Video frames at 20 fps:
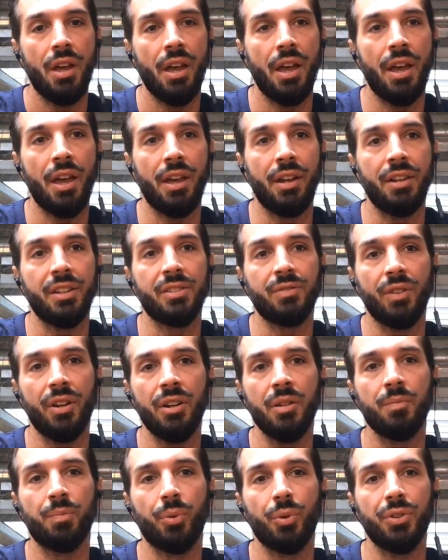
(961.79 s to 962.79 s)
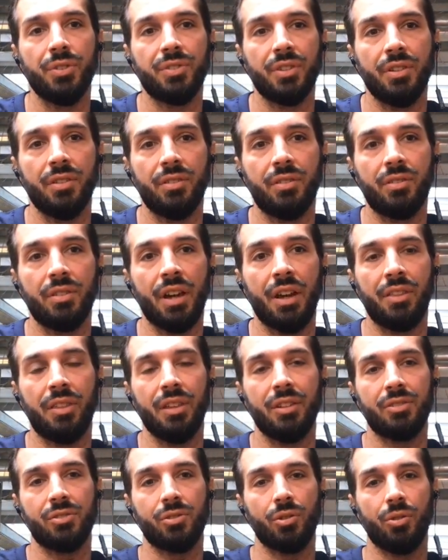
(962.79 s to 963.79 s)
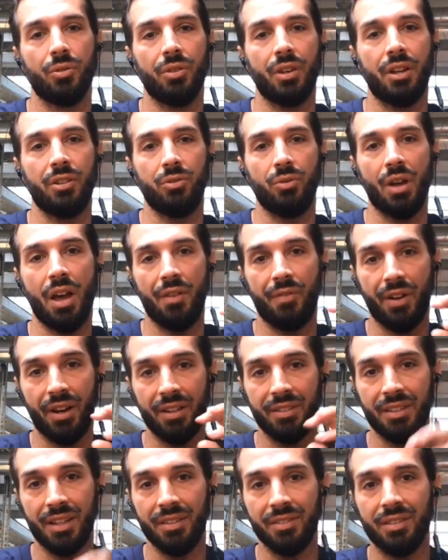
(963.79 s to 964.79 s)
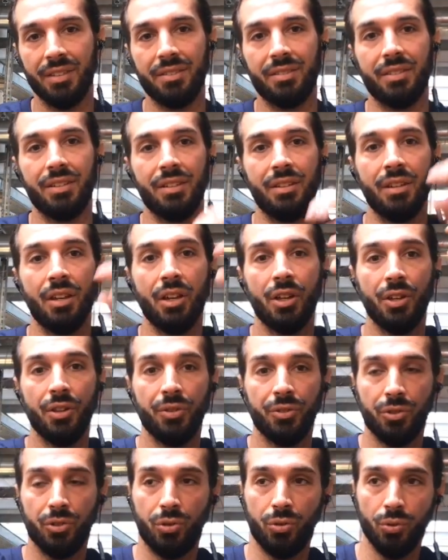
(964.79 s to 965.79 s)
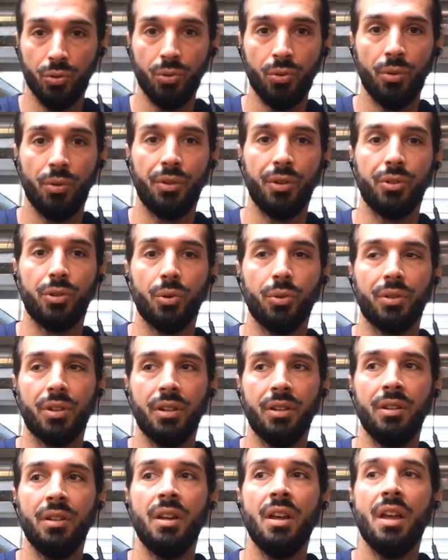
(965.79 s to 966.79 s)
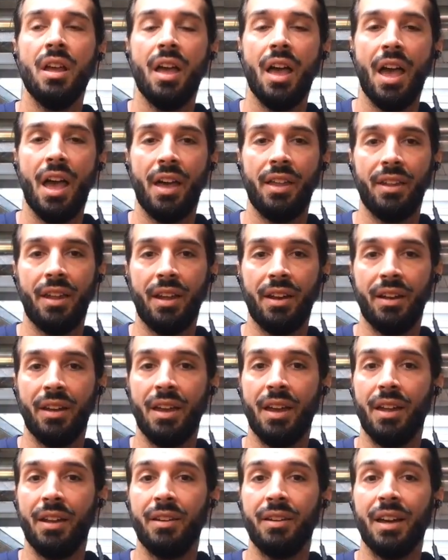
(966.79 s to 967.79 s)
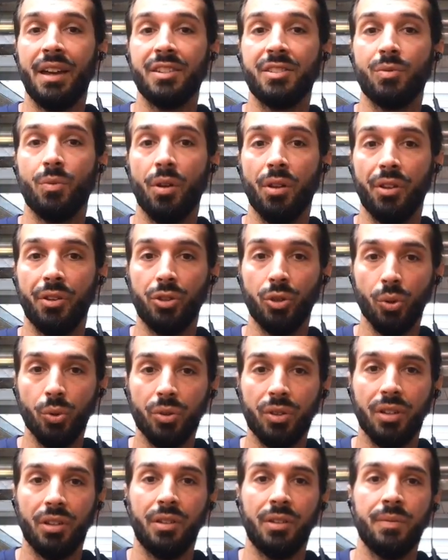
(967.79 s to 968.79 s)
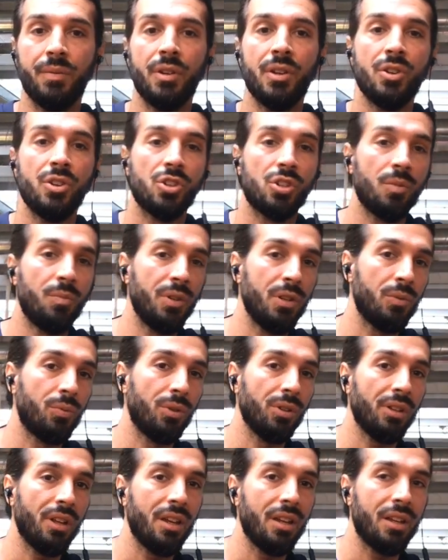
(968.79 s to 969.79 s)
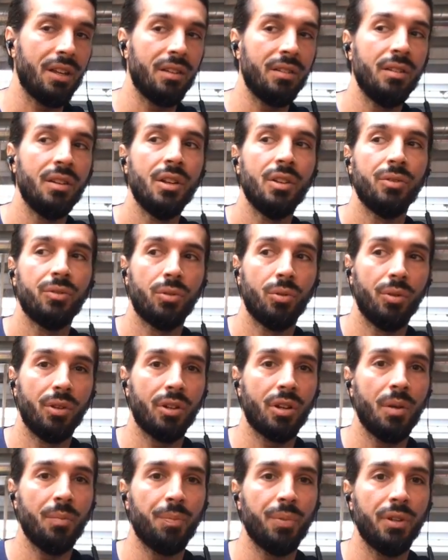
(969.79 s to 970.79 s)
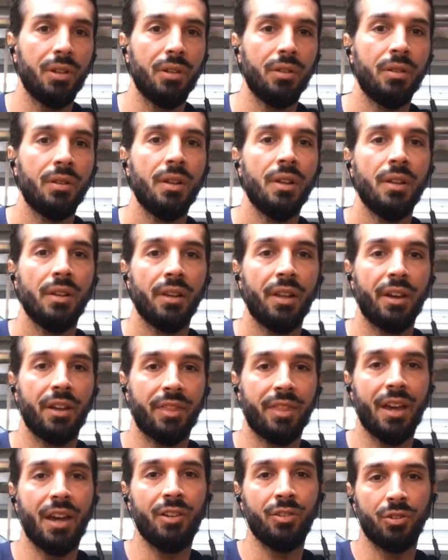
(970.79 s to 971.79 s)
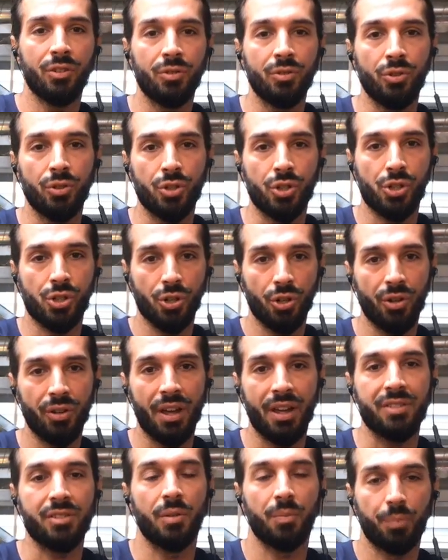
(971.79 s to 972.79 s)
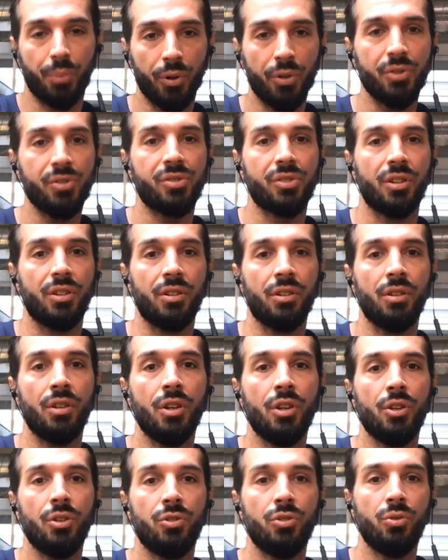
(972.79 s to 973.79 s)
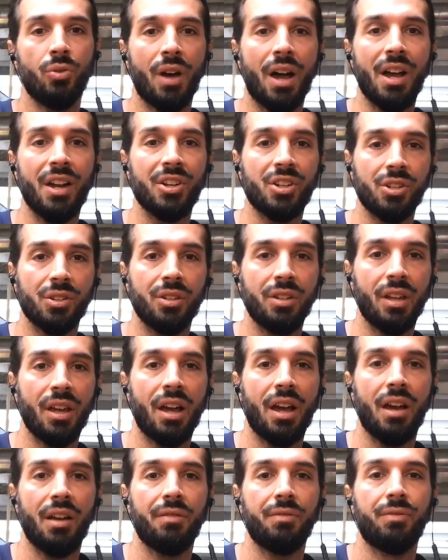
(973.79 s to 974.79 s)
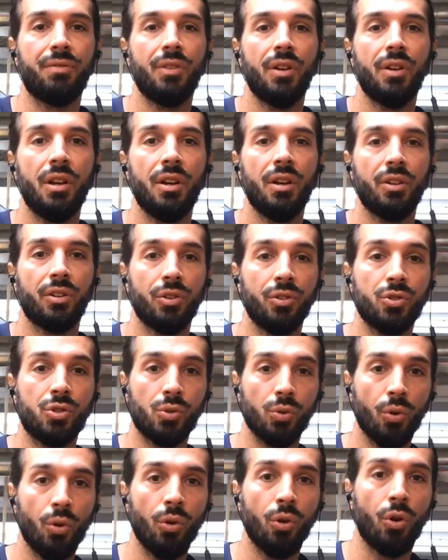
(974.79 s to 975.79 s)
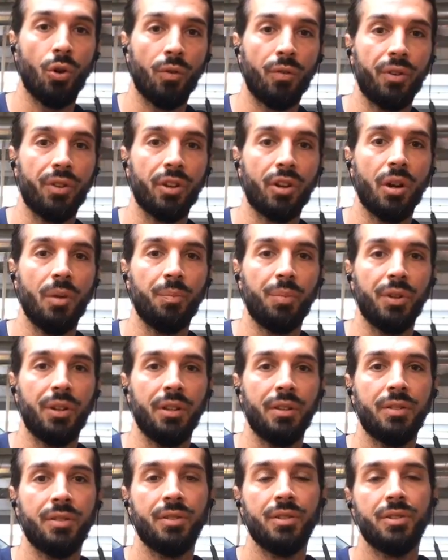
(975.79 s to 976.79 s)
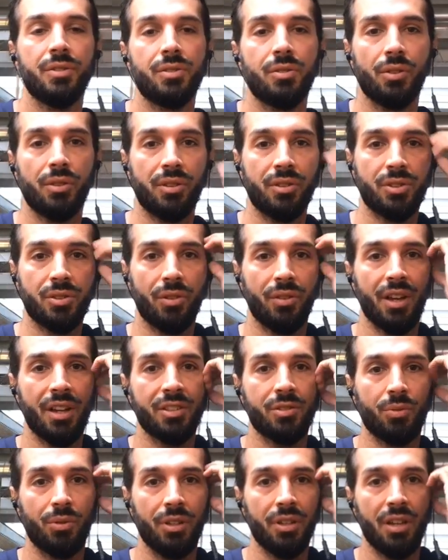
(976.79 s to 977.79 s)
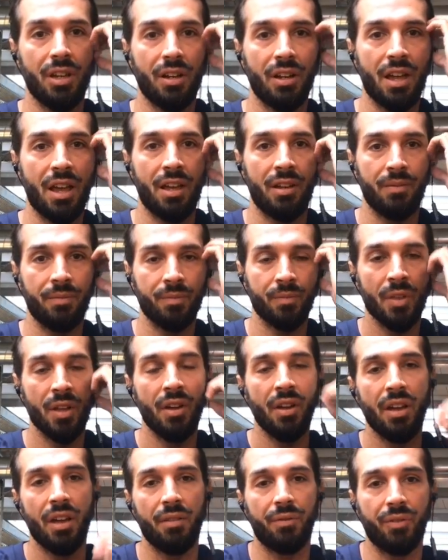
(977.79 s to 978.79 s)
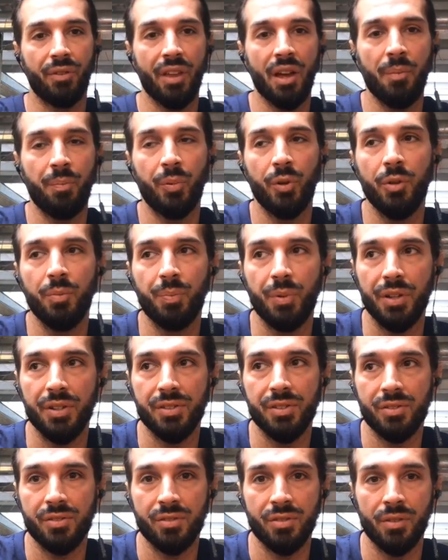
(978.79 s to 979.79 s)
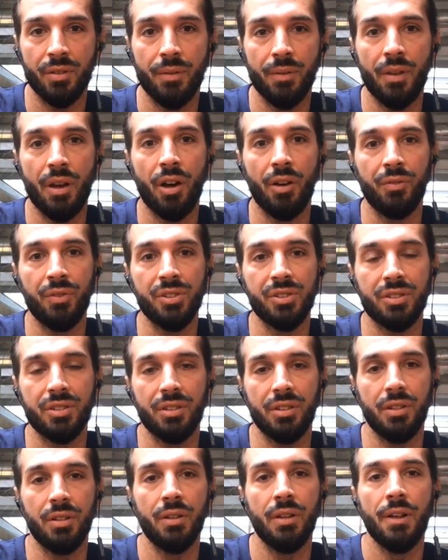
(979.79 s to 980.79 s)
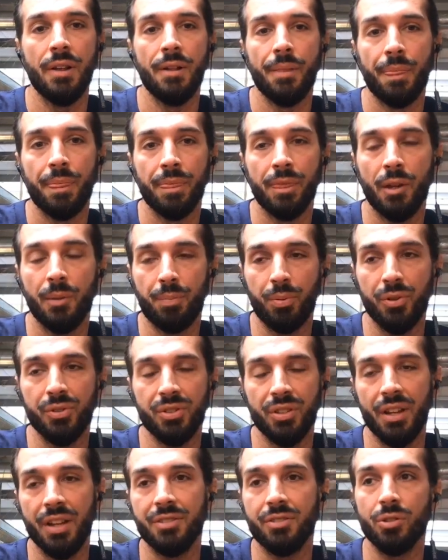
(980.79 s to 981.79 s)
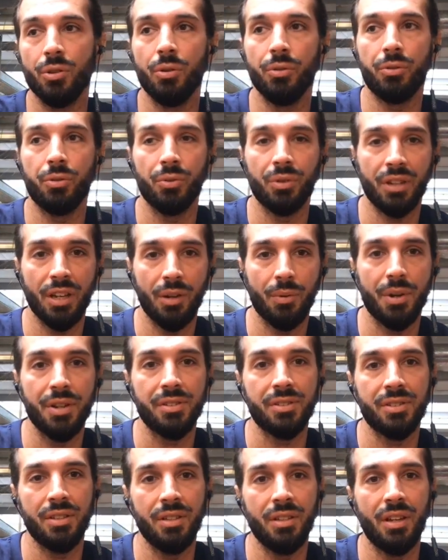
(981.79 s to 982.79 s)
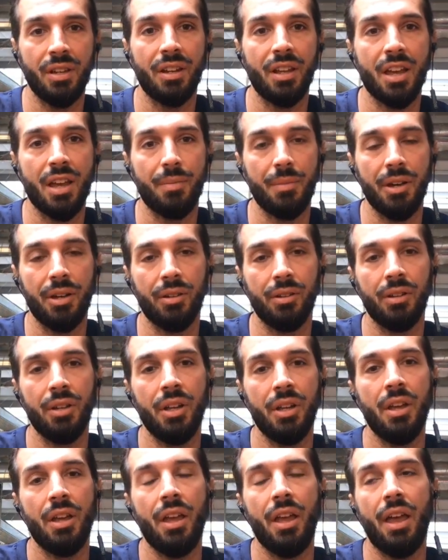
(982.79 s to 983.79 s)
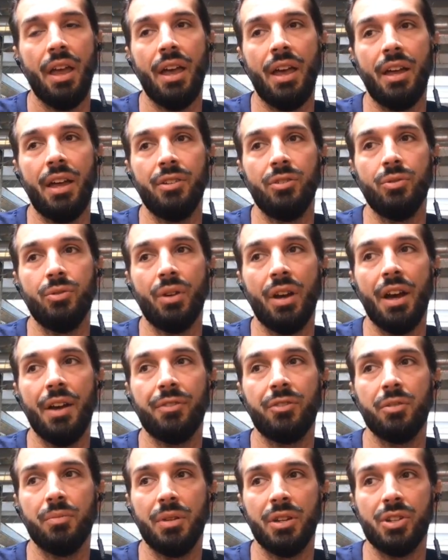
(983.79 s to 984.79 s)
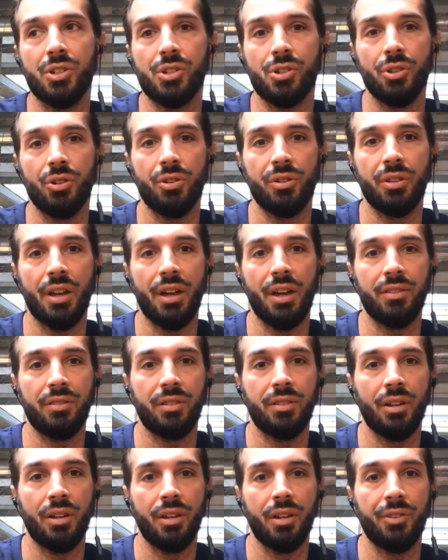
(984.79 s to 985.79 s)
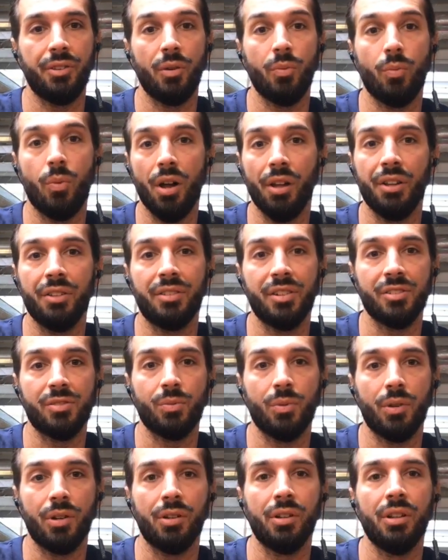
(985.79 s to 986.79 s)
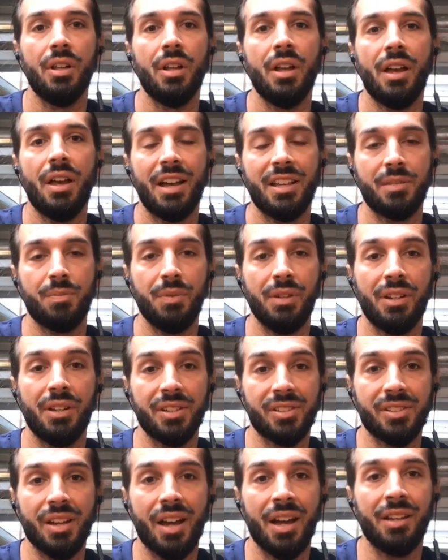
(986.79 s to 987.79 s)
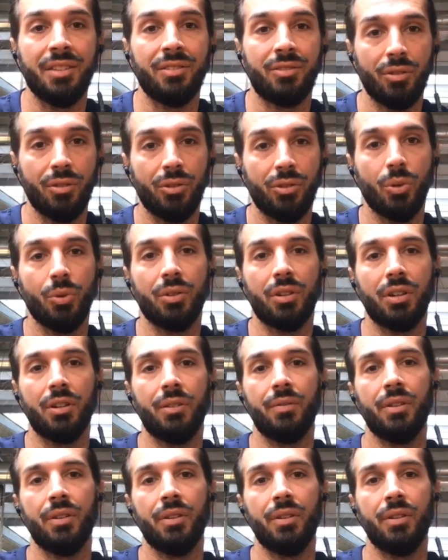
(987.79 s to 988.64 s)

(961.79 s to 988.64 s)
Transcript: And it's very important, I think, so that you have identity to the token, and as well the token should be related to the company. Like that, you're sure that as a person, you actually have control over the company. So that's really it. And for that purpose, obviously, the person has to go through KYC and AML, and you have to make sure that the wallet as well has been assigned to the token.